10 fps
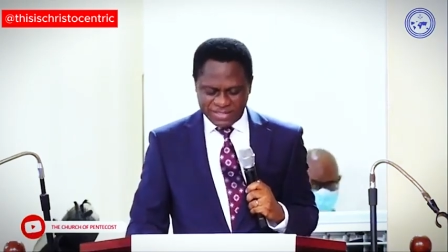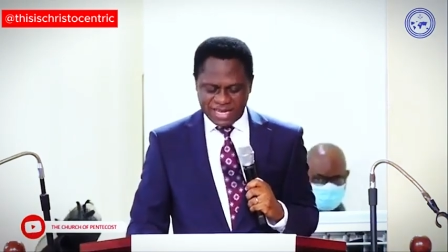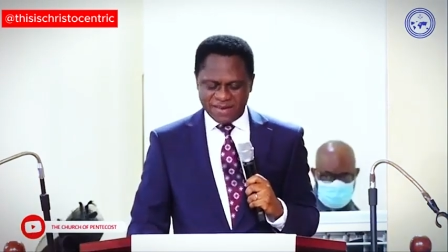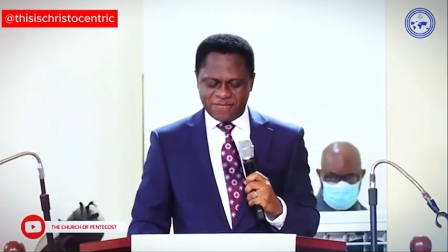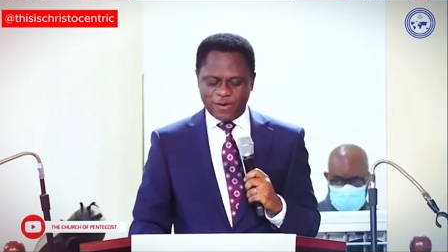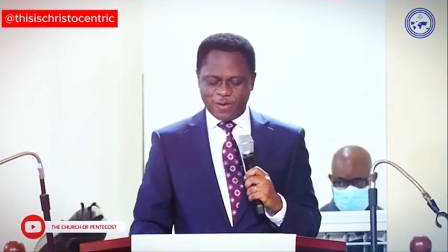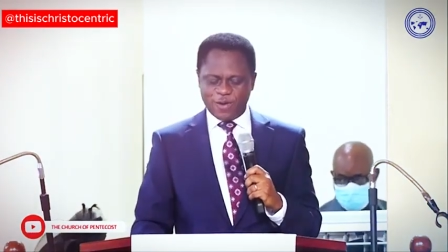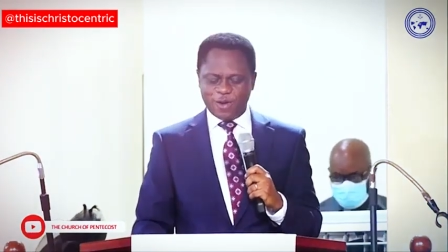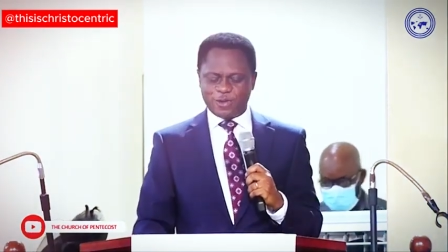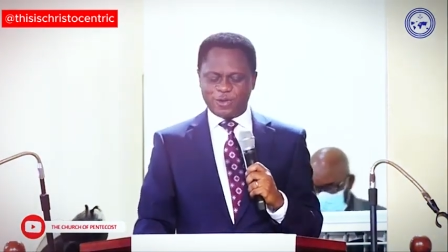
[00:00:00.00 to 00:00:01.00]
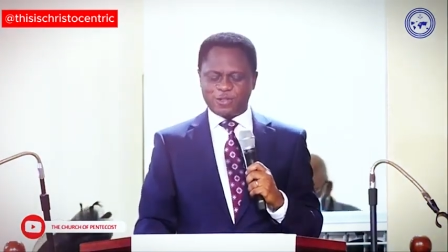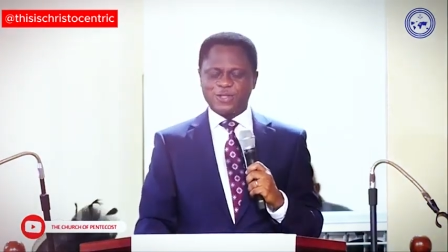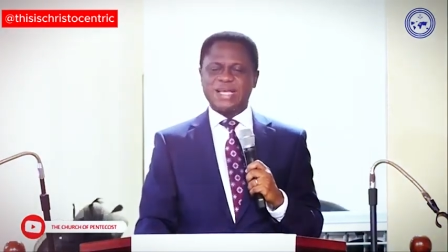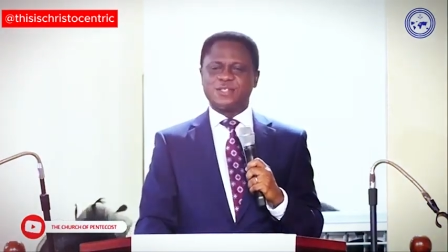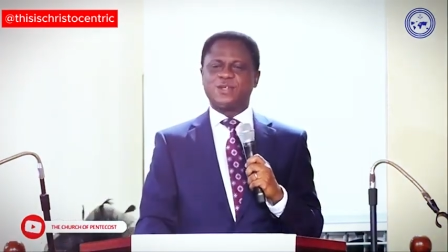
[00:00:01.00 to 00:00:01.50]
Therefore, God
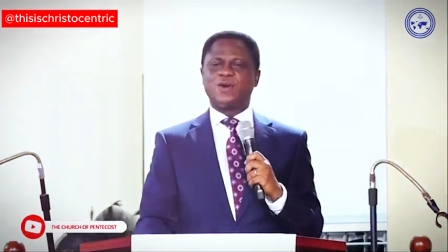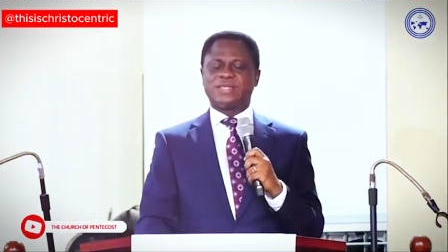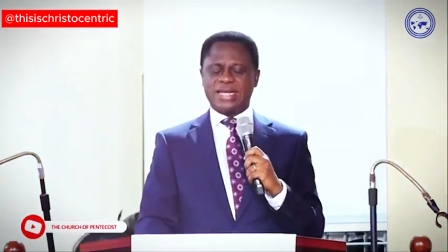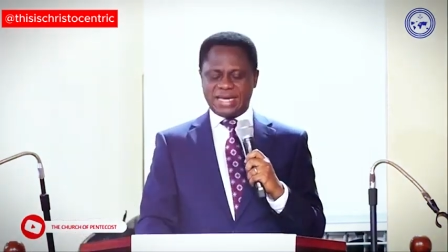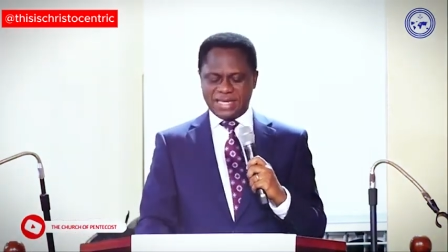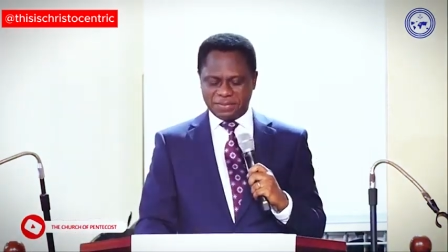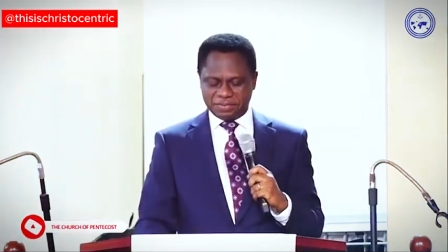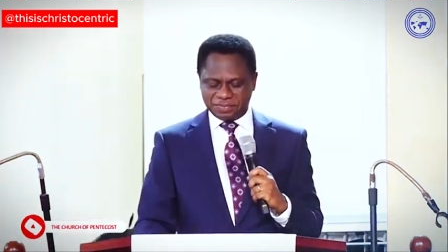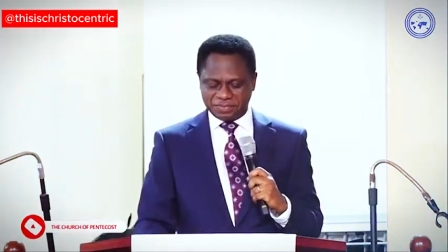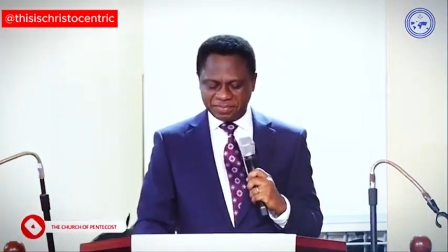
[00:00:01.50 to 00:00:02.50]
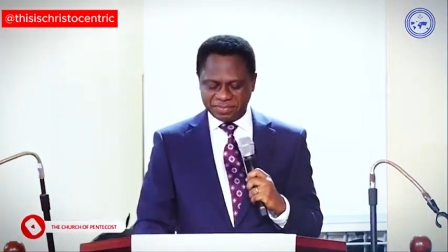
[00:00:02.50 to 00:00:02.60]
also exalted him.